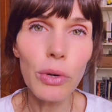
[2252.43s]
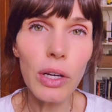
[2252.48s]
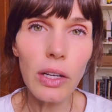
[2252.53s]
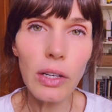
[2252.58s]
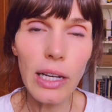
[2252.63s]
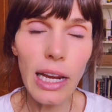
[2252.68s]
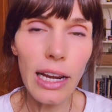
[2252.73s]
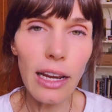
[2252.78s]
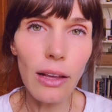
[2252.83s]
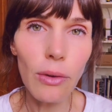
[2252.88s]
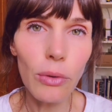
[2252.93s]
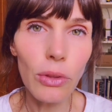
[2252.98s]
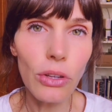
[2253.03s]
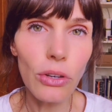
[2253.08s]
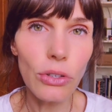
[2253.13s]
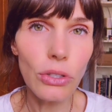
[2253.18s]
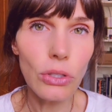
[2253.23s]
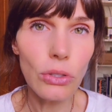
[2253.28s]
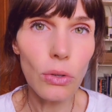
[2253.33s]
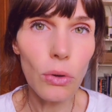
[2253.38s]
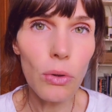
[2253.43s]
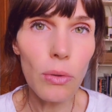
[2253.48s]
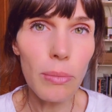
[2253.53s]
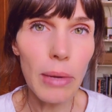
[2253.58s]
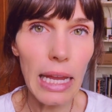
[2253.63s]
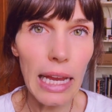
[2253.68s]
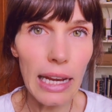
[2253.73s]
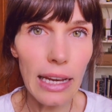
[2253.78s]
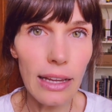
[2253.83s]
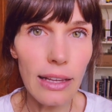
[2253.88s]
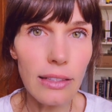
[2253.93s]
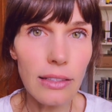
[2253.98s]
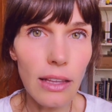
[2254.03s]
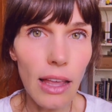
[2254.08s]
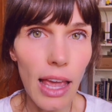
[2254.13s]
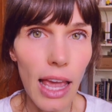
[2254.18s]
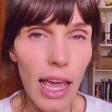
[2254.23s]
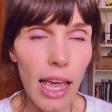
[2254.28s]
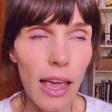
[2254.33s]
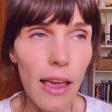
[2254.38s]
reuniting with your soulmate
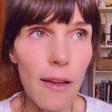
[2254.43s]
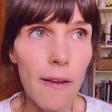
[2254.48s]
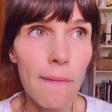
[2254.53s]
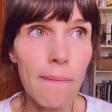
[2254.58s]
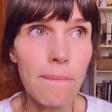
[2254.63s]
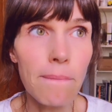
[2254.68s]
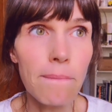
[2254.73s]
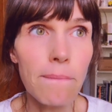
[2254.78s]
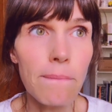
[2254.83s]
is like